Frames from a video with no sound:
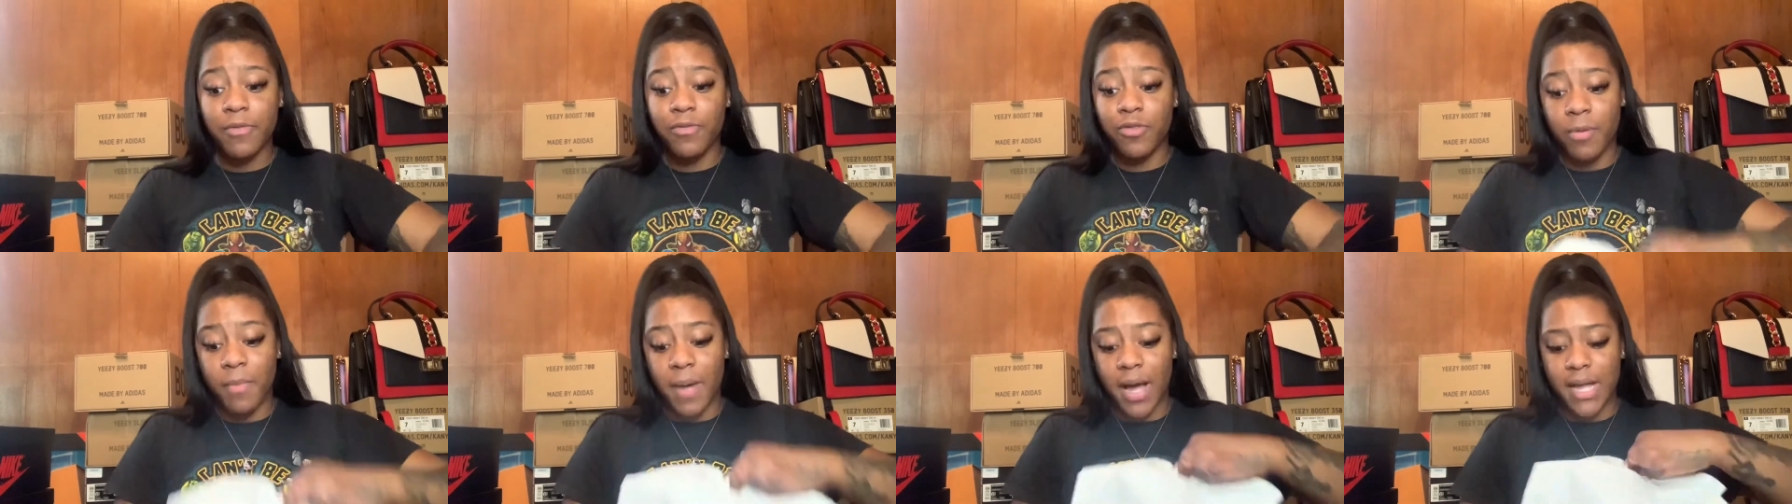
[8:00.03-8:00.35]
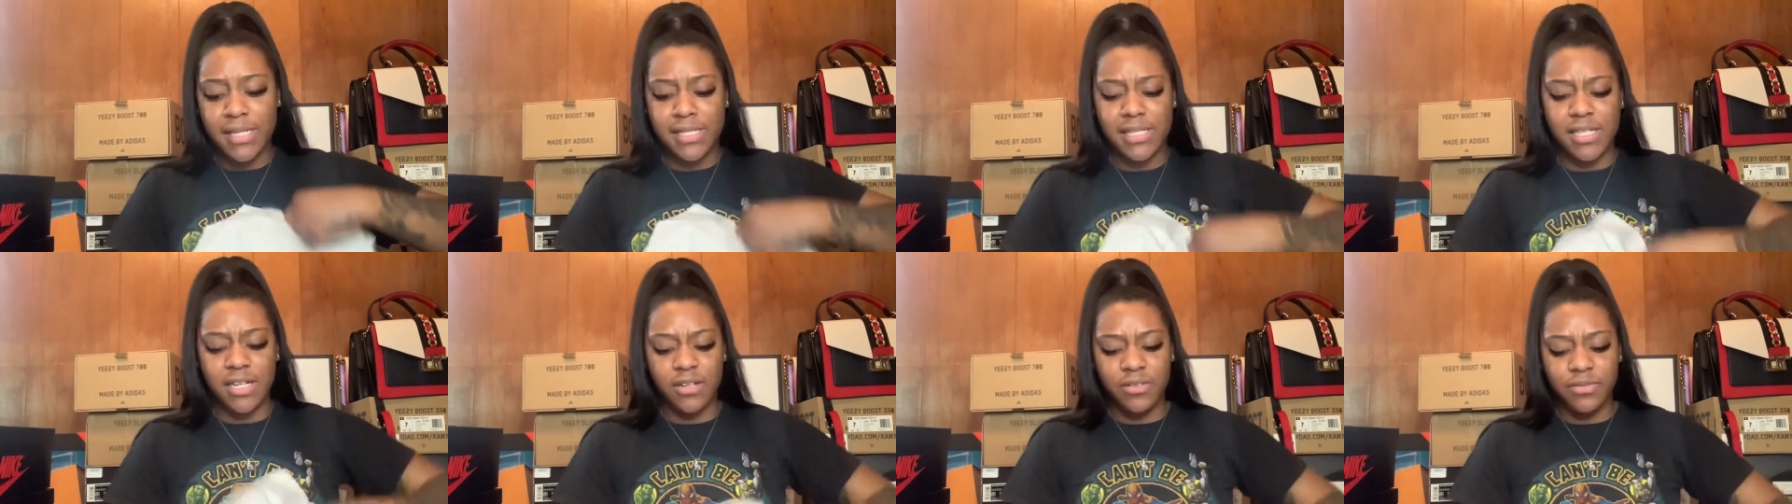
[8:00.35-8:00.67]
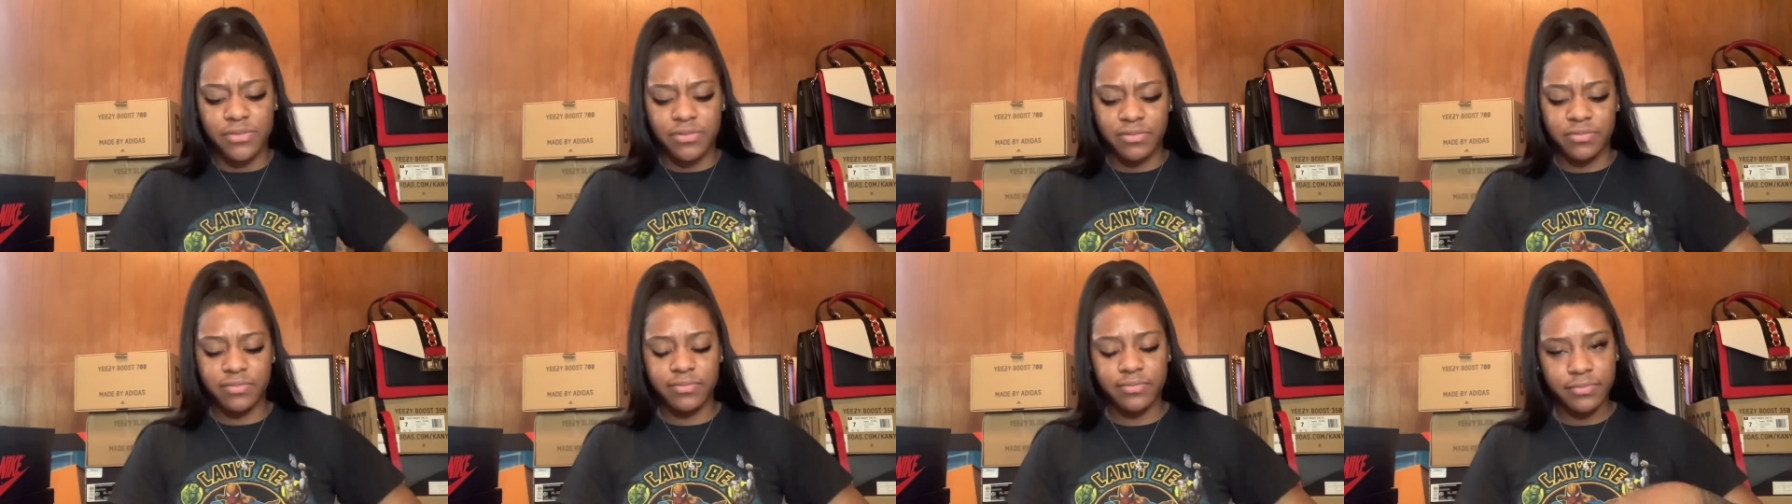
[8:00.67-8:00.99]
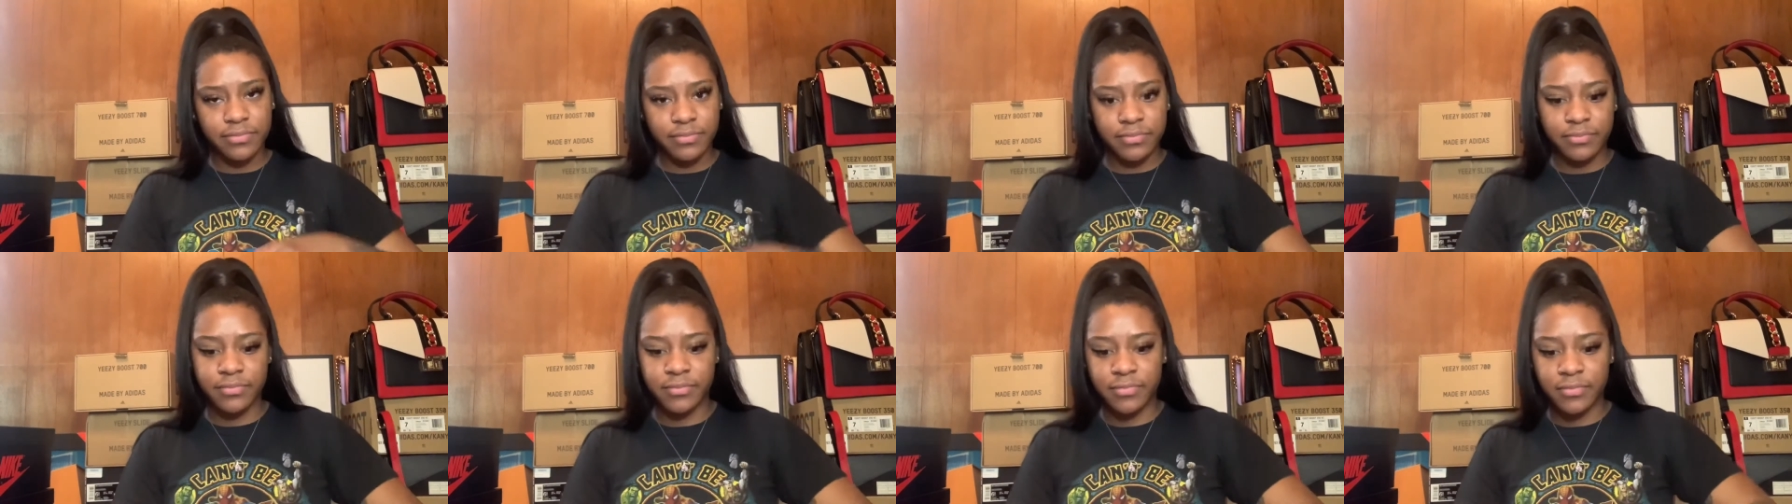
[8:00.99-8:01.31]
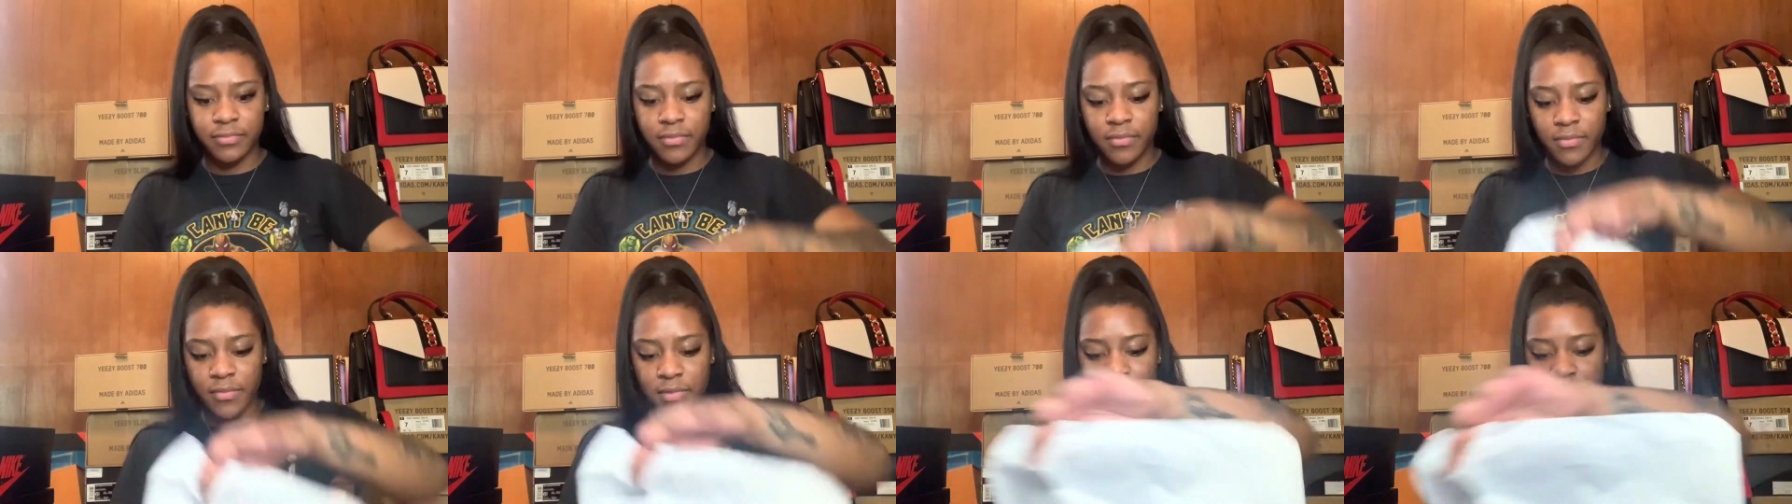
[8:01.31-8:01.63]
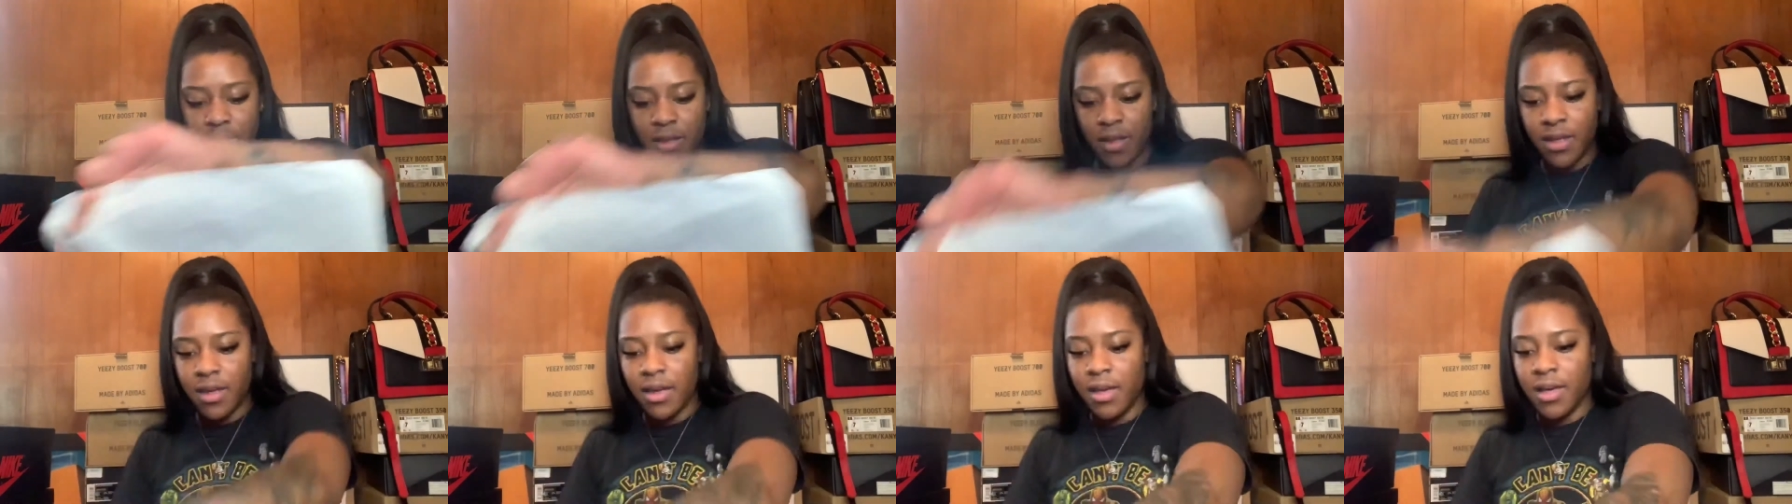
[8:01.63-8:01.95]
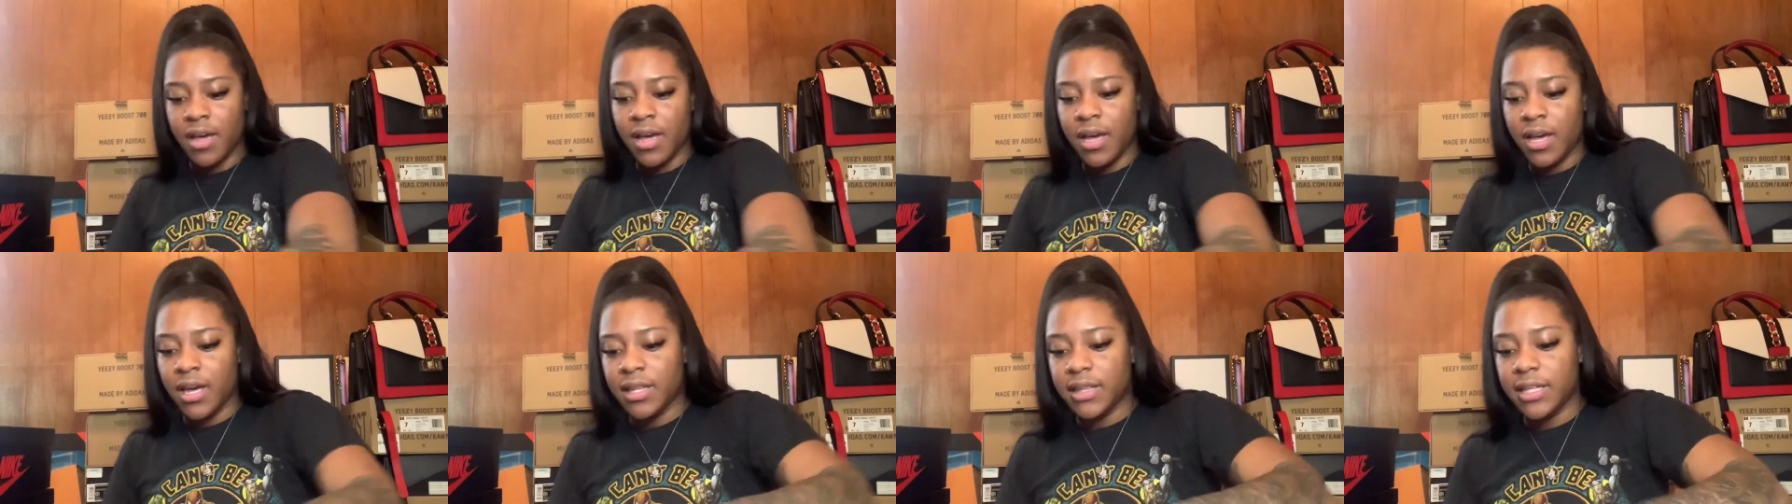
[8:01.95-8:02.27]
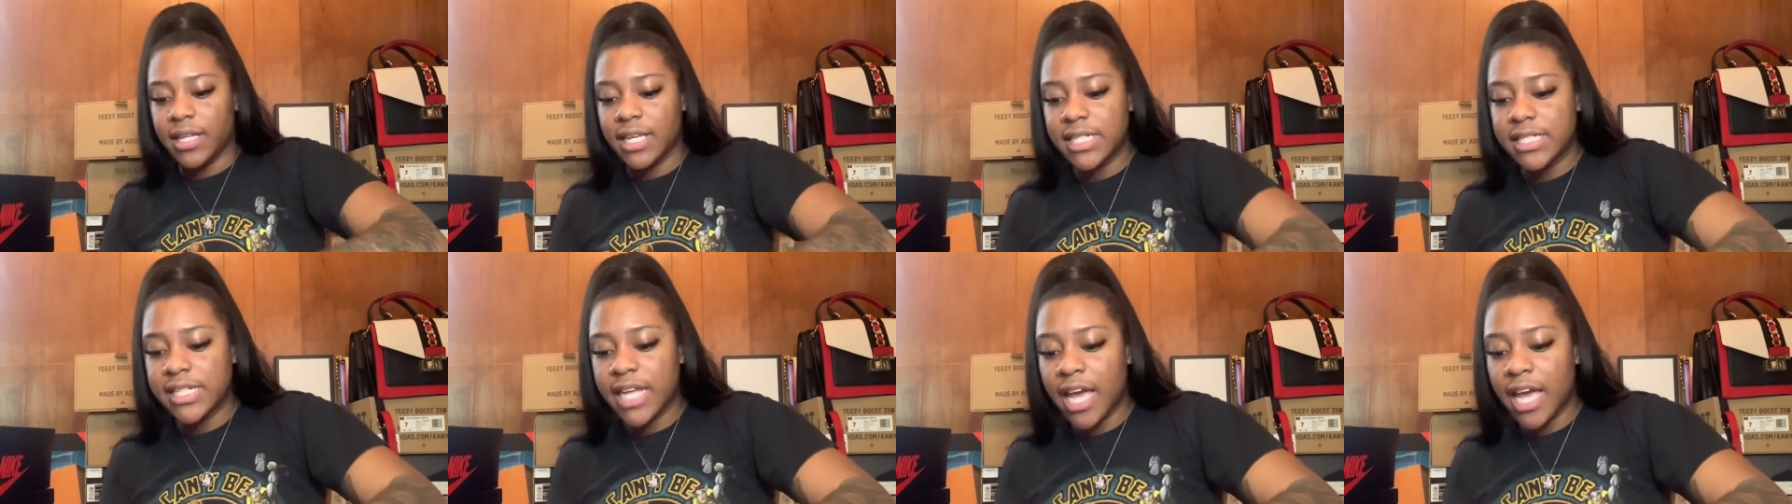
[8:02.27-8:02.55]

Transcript: for myself. These